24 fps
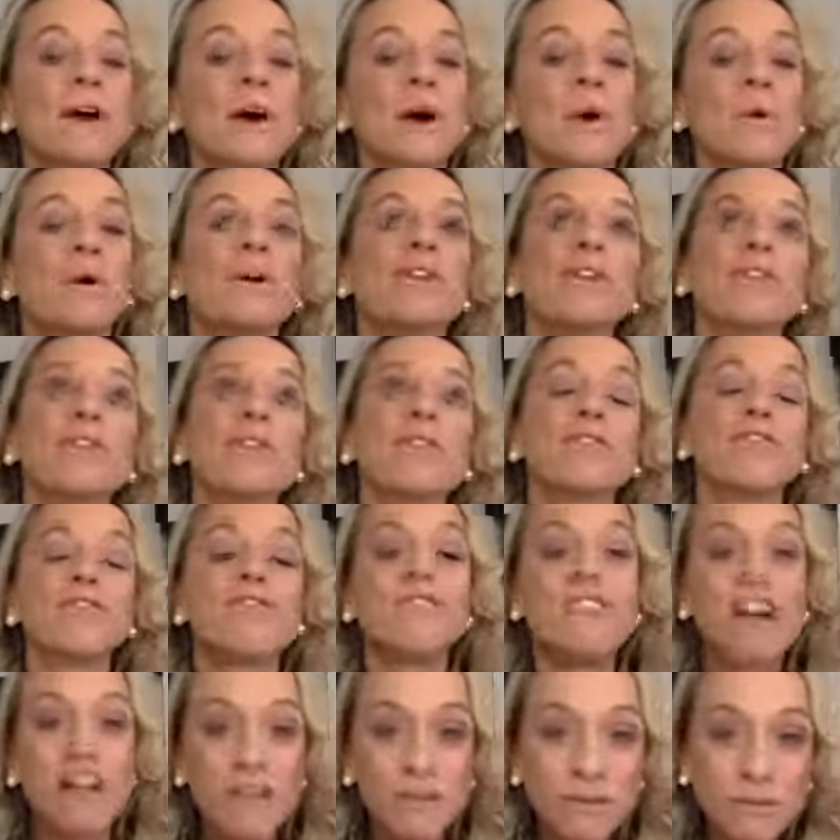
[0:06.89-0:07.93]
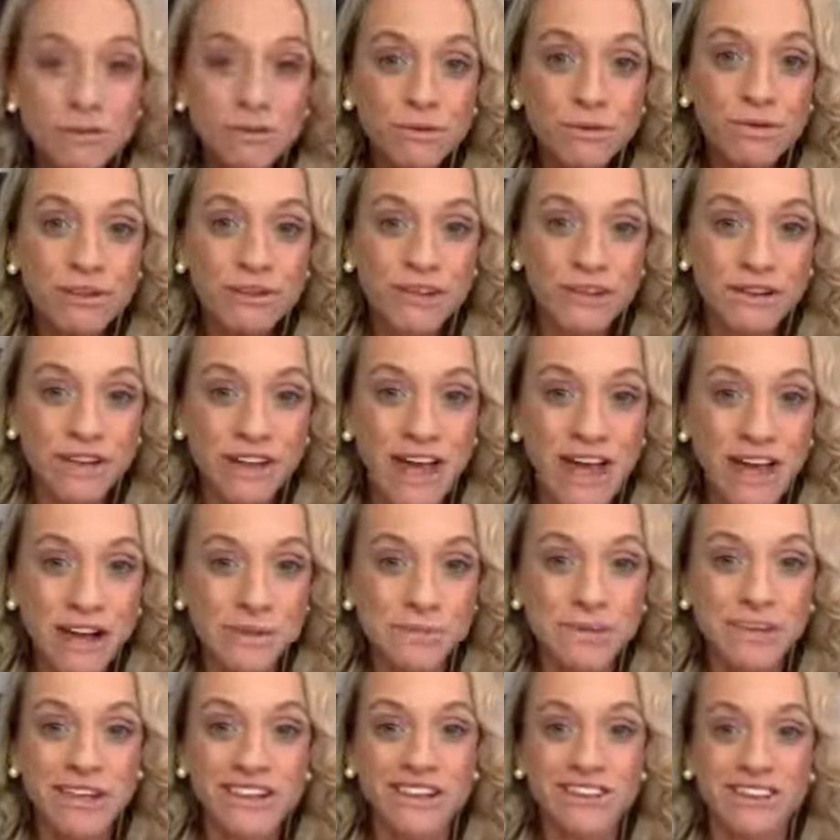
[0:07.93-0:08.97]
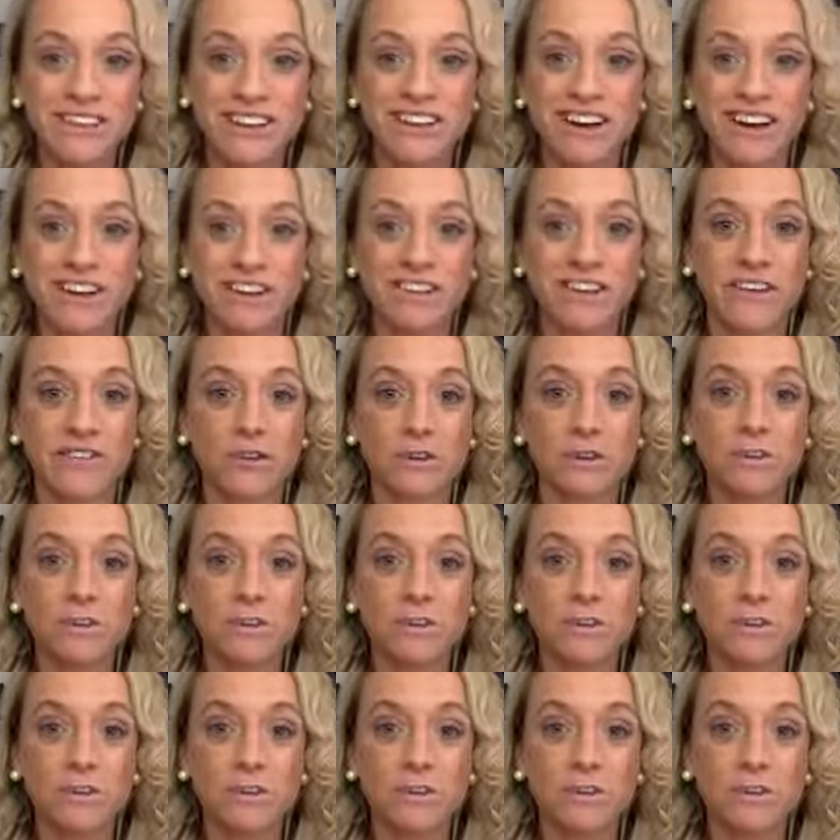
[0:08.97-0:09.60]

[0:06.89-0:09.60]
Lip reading: well, your follow through and your accountability to the next level,